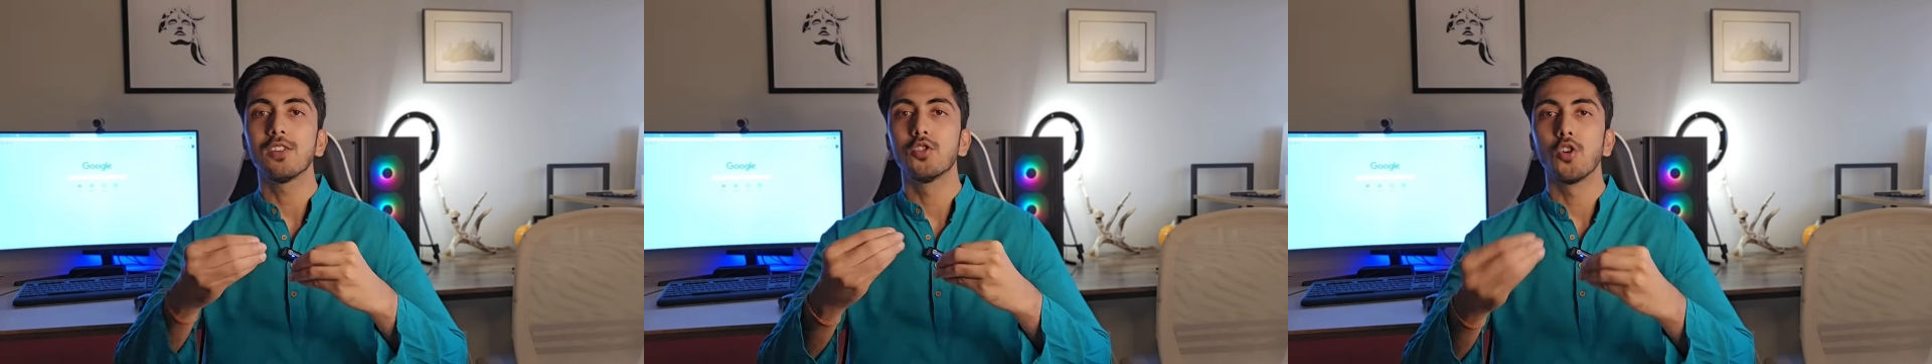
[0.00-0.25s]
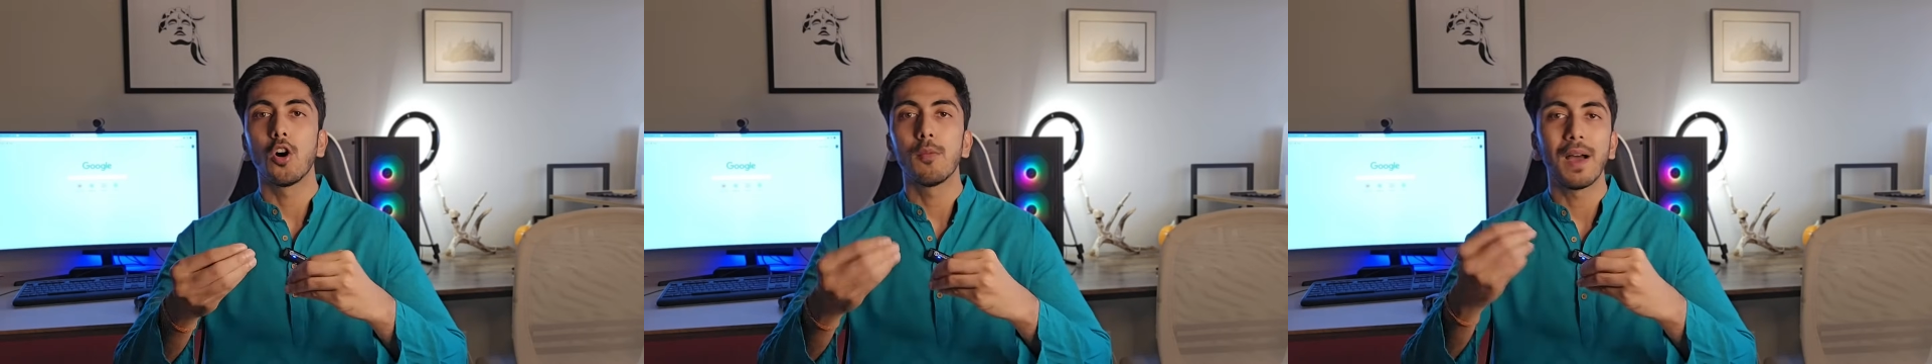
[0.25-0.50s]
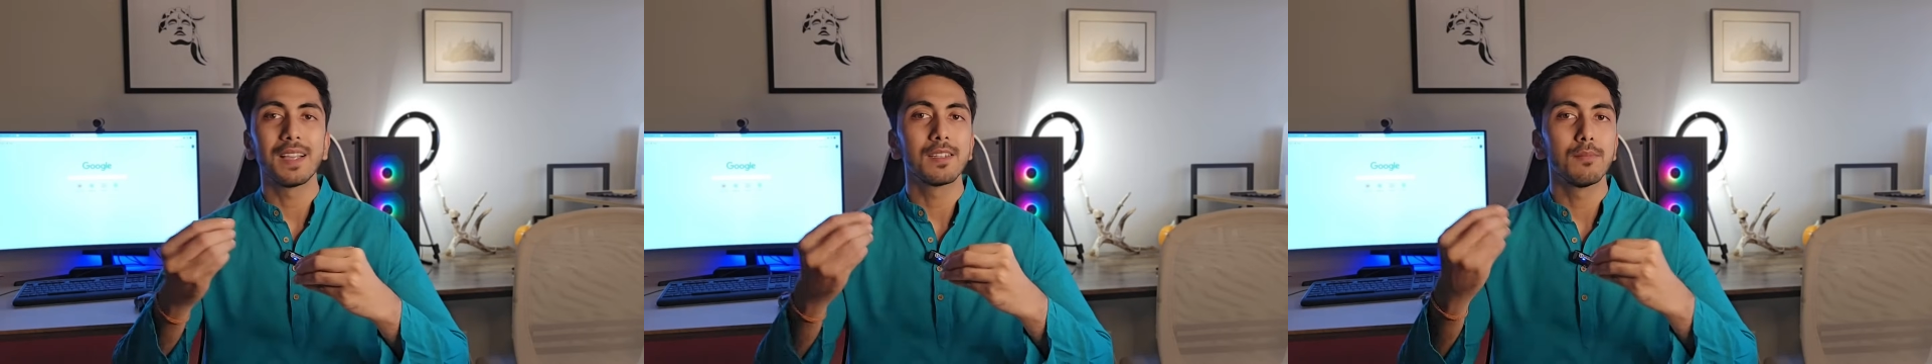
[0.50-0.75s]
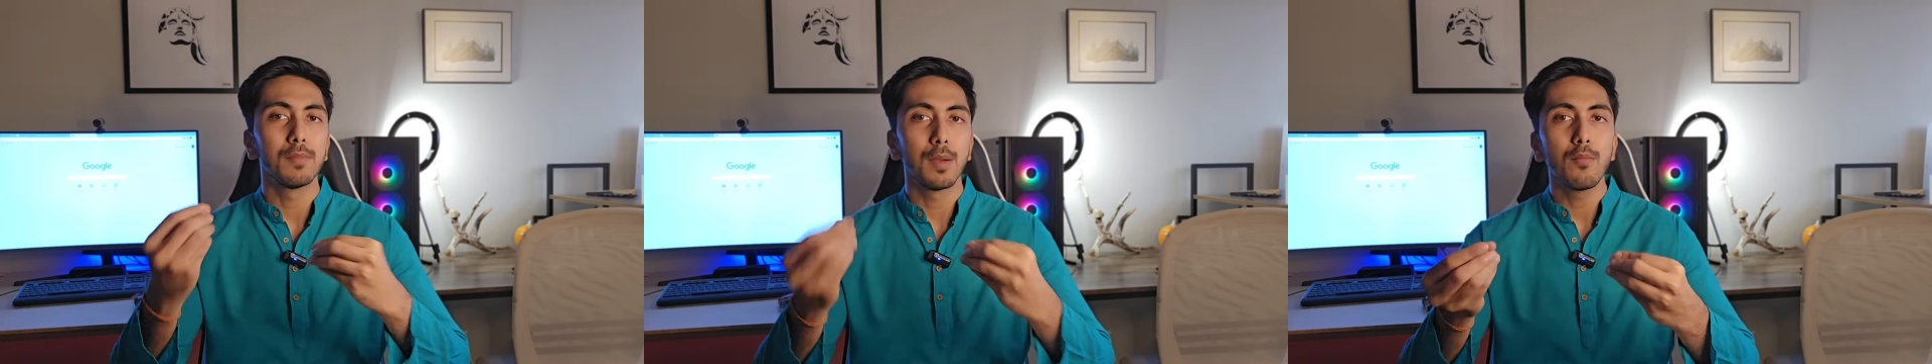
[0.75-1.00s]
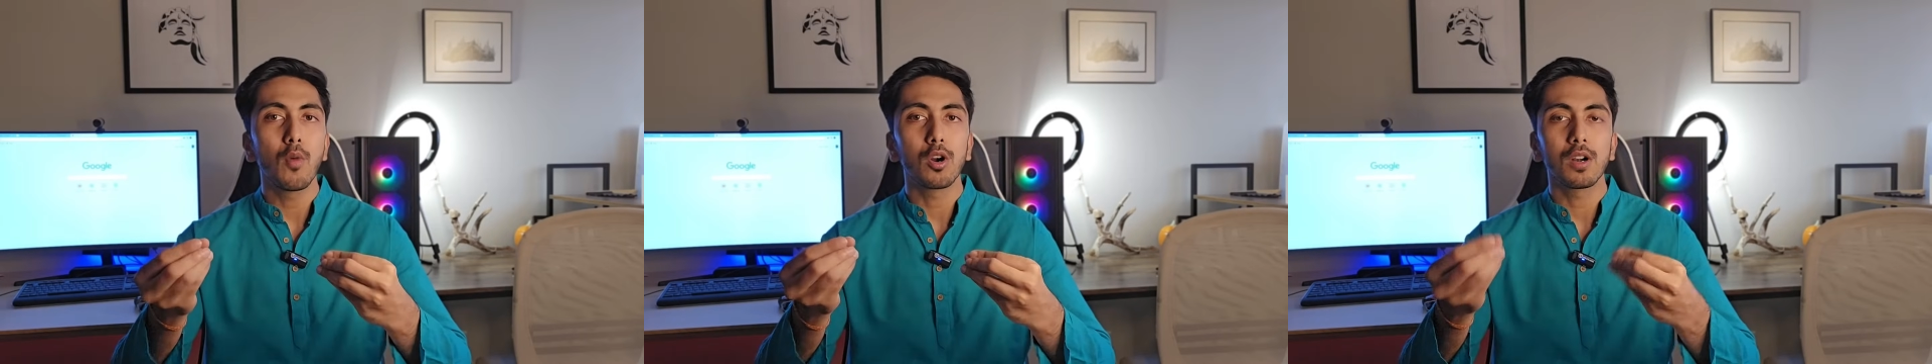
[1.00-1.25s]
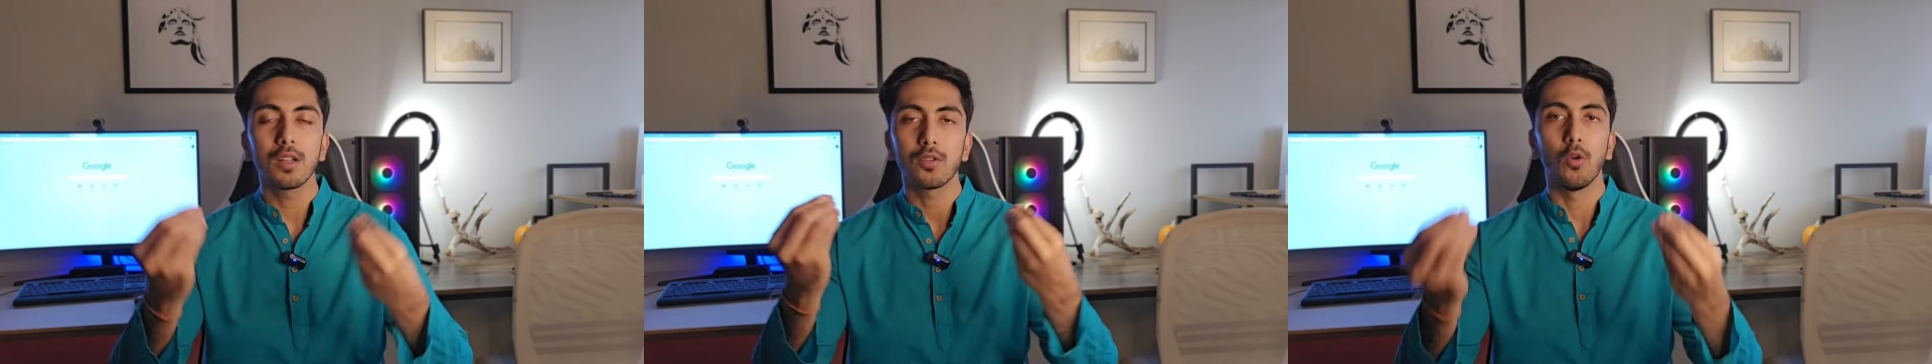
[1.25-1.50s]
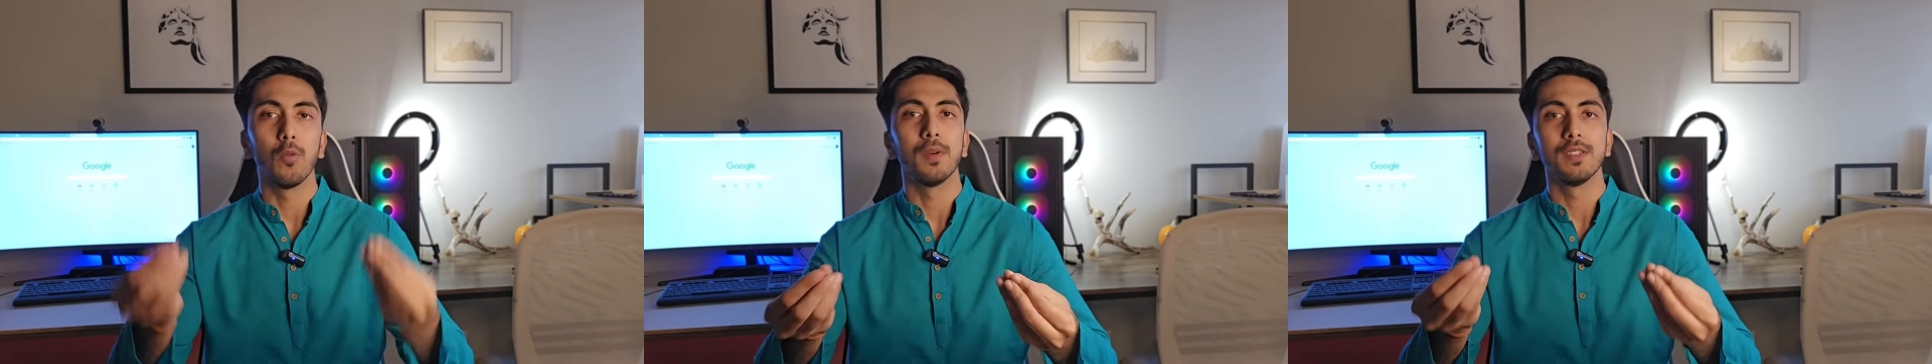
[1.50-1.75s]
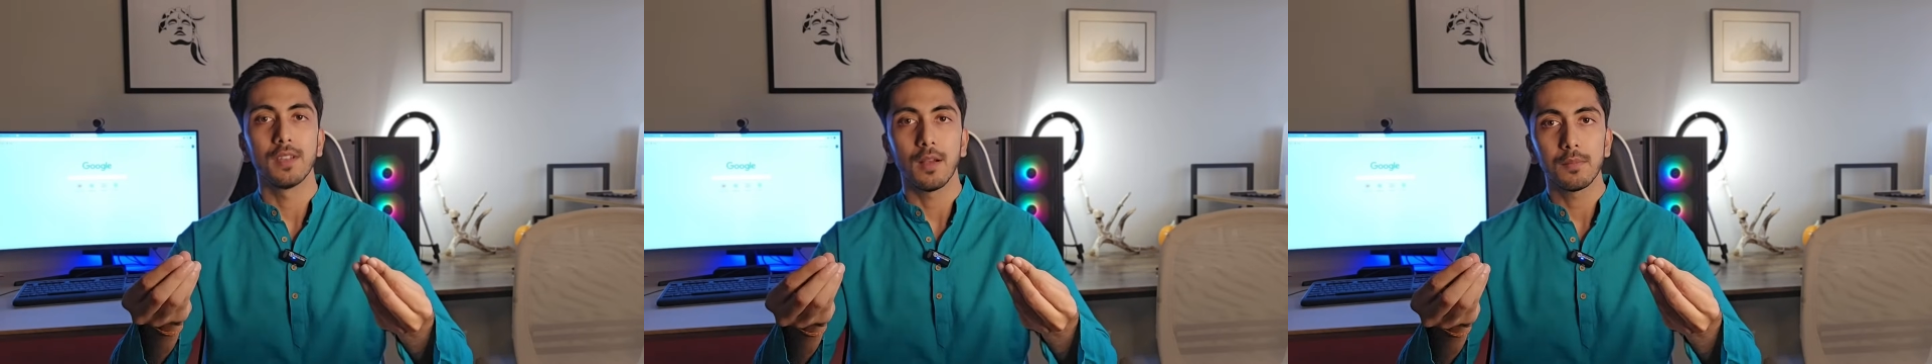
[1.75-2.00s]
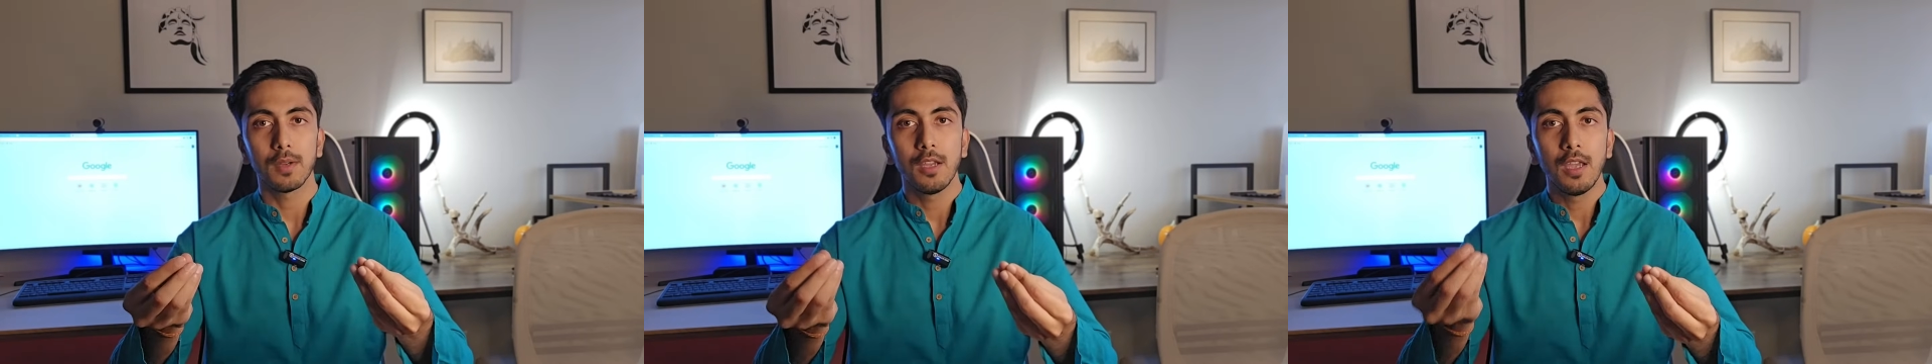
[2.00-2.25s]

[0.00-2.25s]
a job as a BIM modeler opens up.